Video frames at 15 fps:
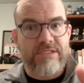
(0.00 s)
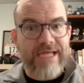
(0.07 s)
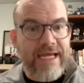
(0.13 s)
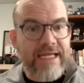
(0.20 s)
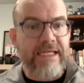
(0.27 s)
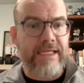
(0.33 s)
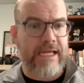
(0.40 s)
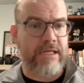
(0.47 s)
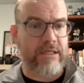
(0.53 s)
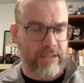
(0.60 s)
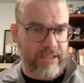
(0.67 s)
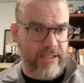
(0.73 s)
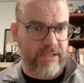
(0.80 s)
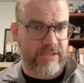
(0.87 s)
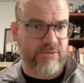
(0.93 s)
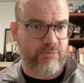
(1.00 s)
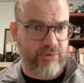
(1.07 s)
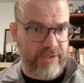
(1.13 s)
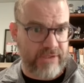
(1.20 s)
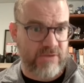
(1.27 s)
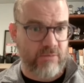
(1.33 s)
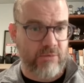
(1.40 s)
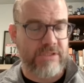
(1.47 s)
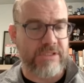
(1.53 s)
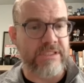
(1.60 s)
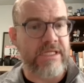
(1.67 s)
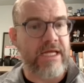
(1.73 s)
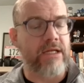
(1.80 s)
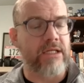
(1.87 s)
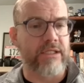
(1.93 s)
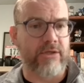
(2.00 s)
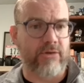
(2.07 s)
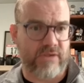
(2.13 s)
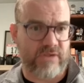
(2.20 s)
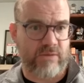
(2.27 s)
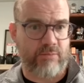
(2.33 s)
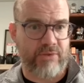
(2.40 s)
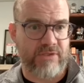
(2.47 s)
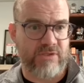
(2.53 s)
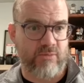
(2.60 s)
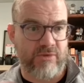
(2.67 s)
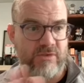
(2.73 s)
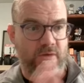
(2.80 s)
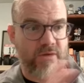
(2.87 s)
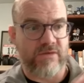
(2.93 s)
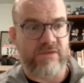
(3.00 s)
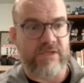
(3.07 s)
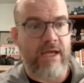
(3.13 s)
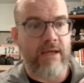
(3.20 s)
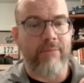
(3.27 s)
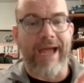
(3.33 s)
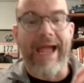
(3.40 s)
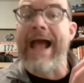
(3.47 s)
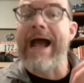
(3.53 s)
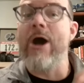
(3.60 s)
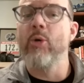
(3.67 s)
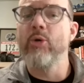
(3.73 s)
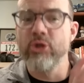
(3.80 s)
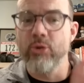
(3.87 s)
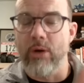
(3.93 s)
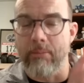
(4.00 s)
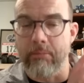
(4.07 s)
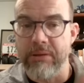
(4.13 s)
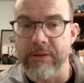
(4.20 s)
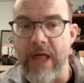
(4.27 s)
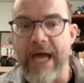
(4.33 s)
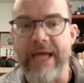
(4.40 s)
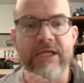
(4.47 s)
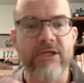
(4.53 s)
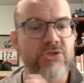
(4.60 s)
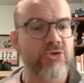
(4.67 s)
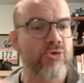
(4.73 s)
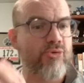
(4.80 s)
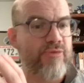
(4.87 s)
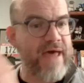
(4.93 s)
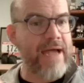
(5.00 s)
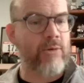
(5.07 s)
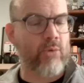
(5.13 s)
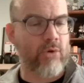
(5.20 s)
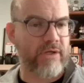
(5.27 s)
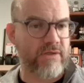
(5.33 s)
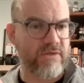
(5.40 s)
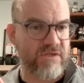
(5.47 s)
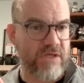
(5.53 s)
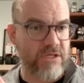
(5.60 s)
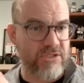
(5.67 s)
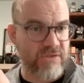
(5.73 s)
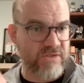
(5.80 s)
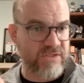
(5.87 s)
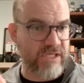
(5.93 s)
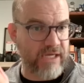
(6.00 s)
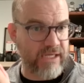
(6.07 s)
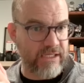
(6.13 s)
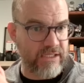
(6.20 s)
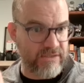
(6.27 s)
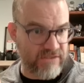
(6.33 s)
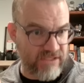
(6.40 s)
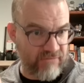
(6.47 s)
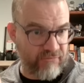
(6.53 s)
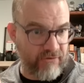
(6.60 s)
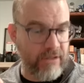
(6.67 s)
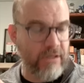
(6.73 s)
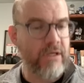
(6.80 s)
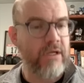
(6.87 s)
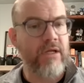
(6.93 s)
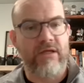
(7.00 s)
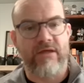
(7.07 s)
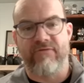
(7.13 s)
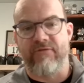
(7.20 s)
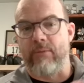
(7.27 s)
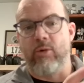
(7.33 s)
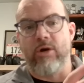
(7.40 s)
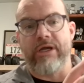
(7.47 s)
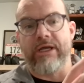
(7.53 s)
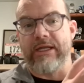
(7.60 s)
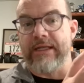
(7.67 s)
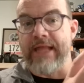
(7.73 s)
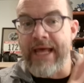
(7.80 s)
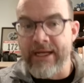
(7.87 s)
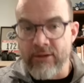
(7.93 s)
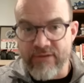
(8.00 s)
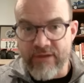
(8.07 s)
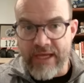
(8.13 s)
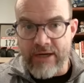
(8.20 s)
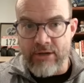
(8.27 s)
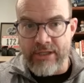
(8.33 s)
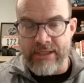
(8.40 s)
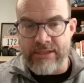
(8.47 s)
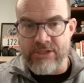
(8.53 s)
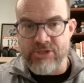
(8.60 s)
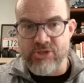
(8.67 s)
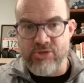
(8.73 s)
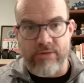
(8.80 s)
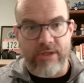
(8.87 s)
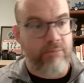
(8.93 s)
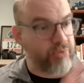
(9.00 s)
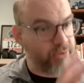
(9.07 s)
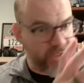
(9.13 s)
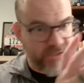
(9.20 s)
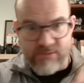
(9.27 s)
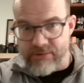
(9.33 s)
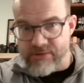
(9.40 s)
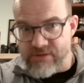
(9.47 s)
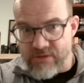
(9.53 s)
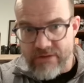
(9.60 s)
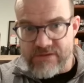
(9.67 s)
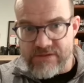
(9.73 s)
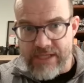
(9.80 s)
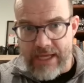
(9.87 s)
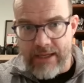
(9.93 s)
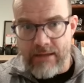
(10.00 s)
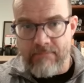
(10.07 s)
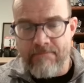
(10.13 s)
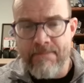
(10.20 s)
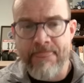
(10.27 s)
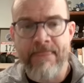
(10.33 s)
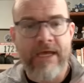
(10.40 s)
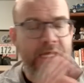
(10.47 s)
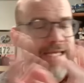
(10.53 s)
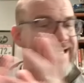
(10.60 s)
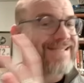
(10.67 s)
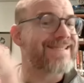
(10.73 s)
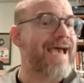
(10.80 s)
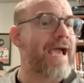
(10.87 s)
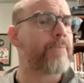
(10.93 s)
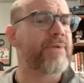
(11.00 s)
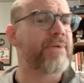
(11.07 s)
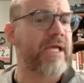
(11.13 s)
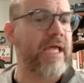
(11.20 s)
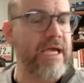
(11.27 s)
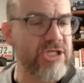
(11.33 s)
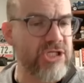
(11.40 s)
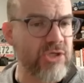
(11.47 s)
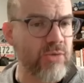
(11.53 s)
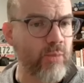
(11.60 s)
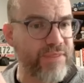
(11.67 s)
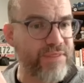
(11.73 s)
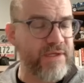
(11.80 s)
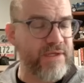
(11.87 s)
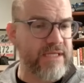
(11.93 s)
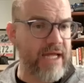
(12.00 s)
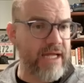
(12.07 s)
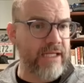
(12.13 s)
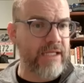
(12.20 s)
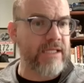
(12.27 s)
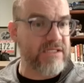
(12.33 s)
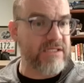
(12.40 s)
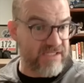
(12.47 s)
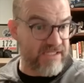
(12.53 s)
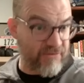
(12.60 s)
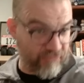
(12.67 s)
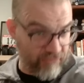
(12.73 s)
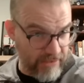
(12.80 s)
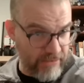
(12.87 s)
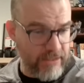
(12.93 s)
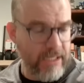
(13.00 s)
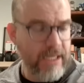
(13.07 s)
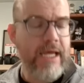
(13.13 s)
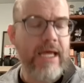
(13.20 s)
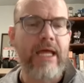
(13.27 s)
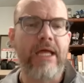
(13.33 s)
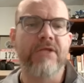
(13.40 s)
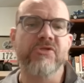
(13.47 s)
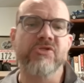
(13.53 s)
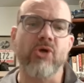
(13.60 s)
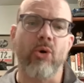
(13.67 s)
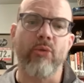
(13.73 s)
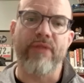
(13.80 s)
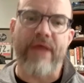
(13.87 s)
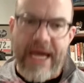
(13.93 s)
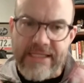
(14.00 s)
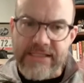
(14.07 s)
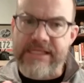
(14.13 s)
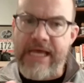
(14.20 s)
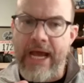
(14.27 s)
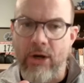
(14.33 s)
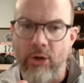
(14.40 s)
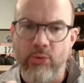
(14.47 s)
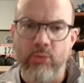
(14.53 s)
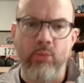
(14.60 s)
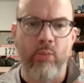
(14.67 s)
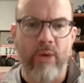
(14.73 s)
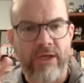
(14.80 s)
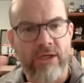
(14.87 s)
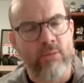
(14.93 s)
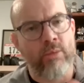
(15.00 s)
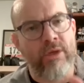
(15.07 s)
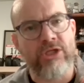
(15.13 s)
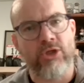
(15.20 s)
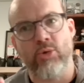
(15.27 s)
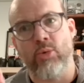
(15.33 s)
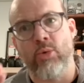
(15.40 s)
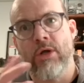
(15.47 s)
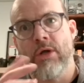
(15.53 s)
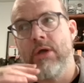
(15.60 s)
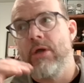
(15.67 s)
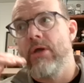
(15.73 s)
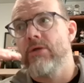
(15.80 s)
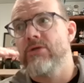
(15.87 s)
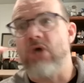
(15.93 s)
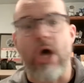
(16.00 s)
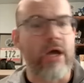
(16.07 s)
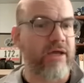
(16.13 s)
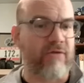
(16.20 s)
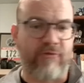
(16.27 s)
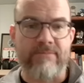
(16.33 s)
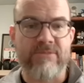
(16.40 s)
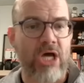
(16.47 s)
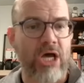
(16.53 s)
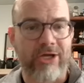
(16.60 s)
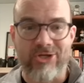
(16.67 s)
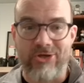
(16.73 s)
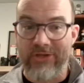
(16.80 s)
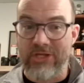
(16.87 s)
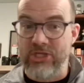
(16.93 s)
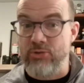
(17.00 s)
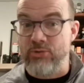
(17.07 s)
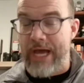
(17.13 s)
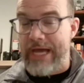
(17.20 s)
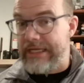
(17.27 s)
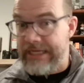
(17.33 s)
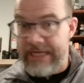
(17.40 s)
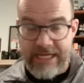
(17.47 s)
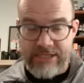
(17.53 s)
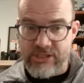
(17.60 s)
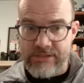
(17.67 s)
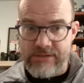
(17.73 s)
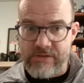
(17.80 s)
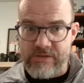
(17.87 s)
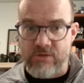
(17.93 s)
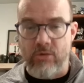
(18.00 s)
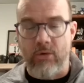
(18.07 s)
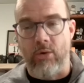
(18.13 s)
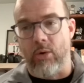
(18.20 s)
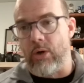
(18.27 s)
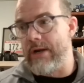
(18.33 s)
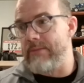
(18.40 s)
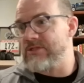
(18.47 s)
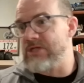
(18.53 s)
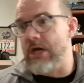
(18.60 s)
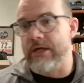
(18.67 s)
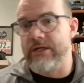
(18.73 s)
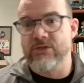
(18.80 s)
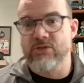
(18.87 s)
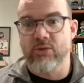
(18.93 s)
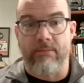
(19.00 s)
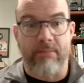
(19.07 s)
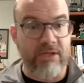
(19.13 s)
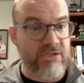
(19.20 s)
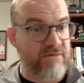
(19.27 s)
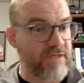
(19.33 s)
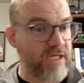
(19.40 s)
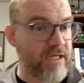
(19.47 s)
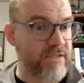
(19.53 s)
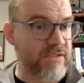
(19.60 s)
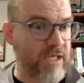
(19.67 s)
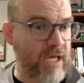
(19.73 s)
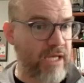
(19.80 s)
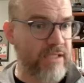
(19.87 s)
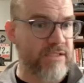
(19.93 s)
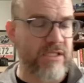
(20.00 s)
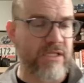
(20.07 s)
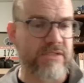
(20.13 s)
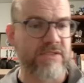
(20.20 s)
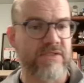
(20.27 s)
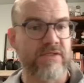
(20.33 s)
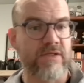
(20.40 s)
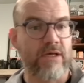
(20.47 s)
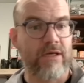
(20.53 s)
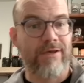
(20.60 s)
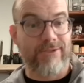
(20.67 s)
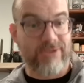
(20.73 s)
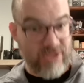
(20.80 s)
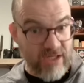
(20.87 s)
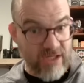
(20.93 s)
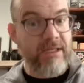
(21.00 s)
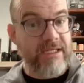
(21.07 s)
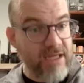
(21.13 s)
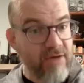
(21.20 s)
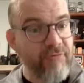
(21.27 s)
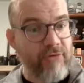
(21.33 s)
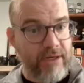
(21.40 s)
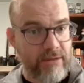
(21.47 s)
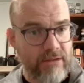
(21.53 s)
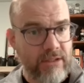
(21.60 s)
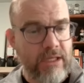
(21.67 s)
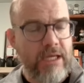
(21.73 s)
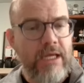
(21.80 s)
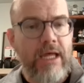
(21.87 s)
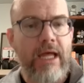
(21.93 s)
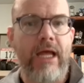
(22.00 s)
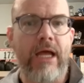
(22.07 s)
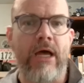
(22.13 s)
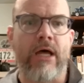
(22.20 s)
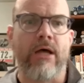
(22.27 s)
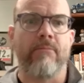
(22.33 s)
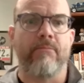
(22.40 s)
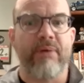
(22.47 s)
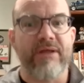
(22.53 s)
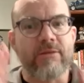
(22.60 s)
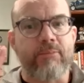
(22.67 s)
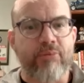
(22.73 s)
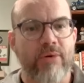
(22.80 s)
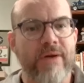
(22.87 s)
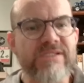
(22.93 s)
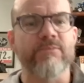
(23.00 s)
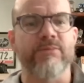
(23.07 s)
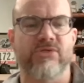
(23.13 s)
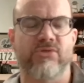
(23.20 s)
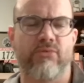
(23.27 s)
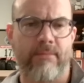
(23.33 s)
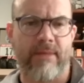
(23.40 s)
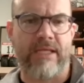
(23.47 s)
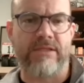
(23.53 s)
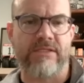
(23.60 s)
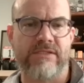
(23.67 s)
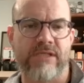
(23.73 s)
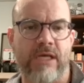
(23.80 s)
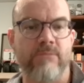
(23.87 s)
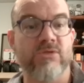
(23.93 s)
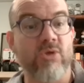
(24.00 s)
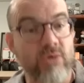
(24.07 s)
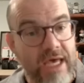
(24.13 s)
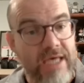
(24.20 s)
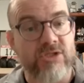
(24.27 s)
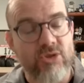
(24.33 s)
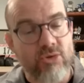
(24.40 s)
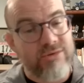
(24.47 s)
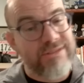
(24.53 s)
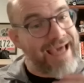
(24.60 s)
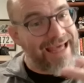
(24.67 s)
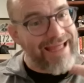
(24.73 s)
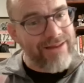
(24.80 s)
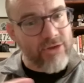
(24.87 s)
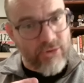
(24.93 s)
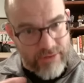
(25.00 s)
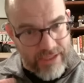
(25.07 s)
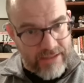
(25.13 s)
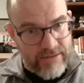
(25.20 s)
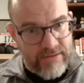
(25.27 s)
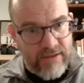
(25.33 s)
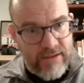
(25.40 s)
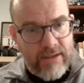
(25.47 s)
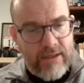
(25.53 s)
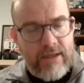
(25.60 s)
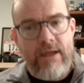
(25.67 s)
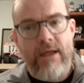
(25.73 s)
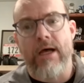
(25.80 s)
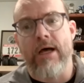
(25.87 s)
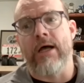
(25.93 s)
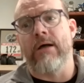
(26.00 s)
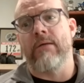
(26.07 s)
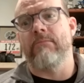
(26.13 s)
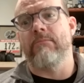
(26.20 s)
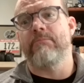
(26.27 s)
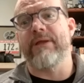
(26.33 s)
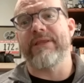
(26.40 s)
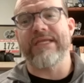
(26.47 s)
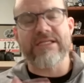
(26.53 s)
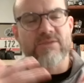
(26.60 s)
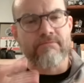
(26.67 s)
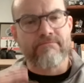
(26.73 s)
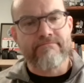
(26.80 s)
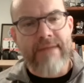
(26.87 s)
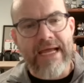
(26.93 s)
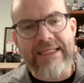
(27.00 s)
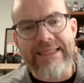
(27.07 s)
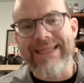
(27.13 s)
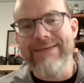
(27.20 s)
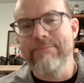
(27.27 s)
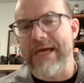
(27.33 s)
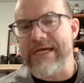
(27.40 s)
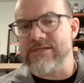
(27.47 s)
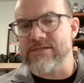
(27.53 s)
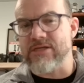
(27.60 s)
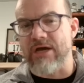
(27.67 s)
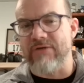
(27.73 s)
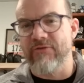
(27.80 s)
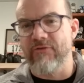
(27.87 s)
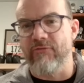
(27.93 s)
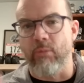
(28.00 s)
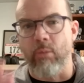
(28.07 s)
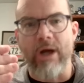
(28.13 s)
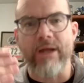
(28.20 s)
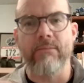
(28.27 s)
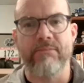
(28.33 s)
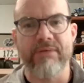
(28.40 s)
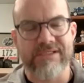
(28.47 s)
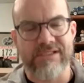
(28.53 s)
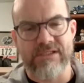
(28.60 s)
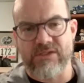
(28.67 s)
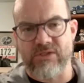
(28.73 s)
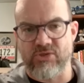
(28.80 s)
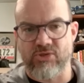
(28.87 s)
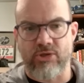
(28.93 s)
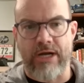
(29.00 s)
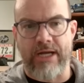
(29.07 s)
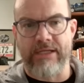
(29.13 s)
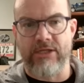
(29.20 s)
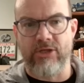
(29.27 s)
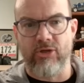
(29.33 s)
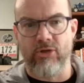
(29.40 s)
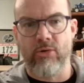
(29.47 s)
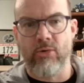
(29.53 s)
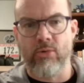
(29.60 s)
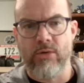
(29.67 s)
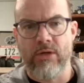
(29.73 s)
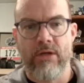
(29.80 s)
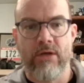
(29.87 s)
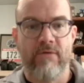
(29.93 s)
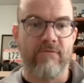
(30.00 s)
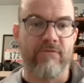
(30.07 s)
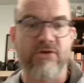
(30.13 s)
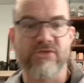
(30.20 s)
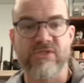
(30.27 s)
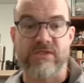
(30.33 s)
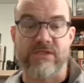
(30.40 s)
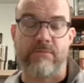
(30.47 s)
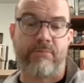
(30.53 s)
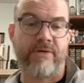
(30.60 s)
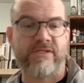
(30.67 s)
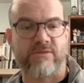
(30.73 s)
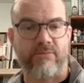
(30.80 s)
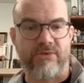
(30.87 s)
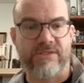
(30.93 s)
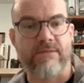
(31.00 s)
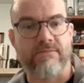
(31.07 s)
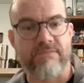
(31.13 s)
data and analytics principles and data literacy principles are the same, but how you apply it to that organization's data is different. Mm-hmm. If I'm working in the healthcare industry, principles are the same its application with the data is different. And so that's how when when you talk if I'm talking to the United Nations or I'm talking to a bunch of data scientists, it's going to be different. Sure. Um, but the principles remain the same. So, yes, mm-hmm. you tailor it, mm-hmm. um, but it's mainly based off of what a business is trying to do versus the principles